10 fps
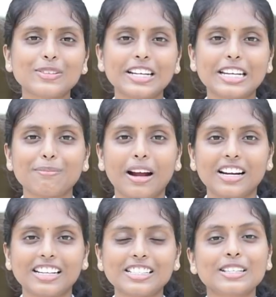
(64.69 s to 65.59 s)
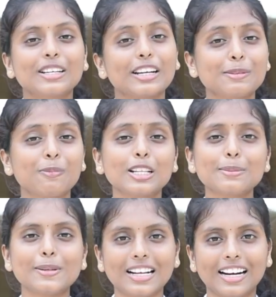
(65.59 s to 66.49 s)
treaty mandates
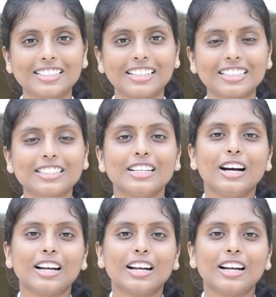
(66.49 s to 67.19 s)
responsible conduct,